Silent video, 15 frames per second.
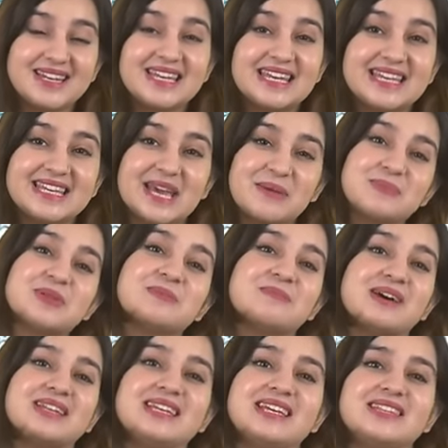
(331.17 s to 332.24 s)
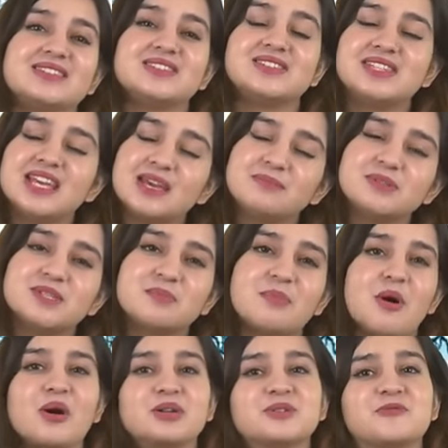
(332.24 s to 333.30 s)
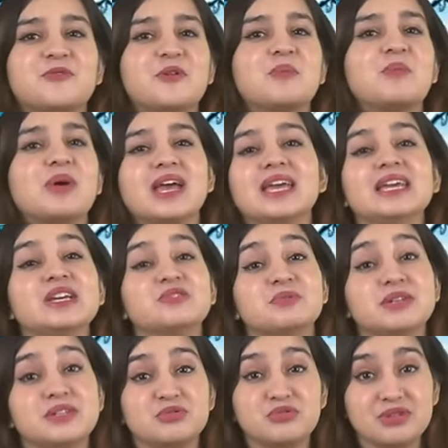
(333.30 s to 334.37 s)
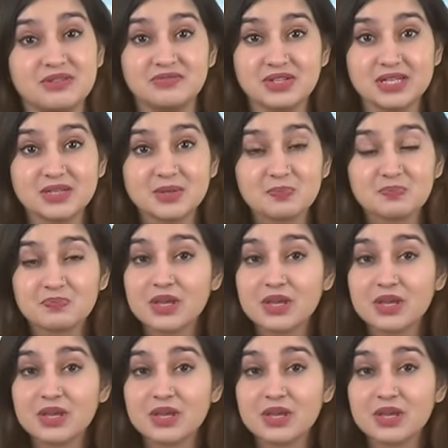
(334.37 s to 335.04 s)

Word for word: he kept the money in the same spot from where he retrieved it.